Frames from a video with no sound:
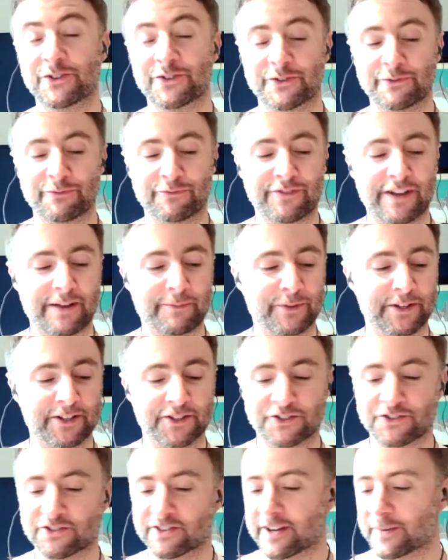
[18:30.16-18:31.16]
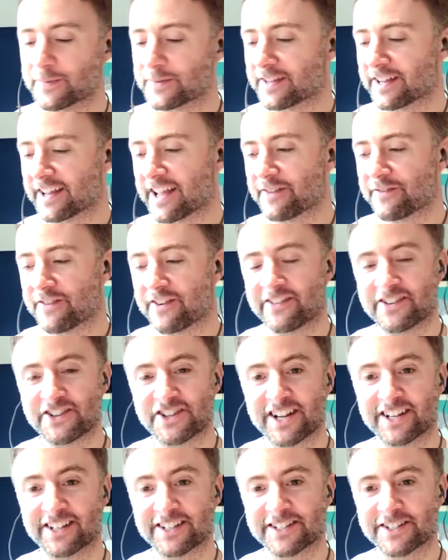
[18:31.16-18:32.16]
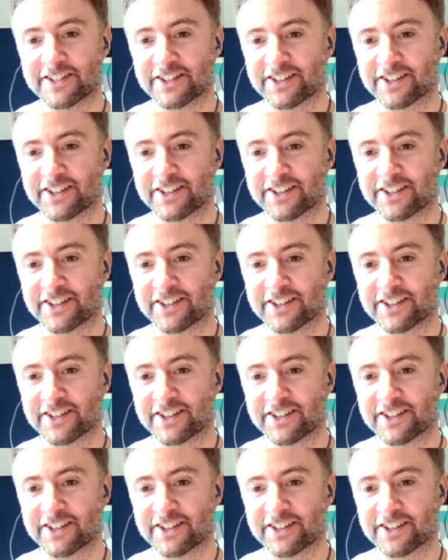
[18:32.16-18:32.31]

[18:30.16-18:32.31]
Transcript: some fabulous trips. I get very jealous.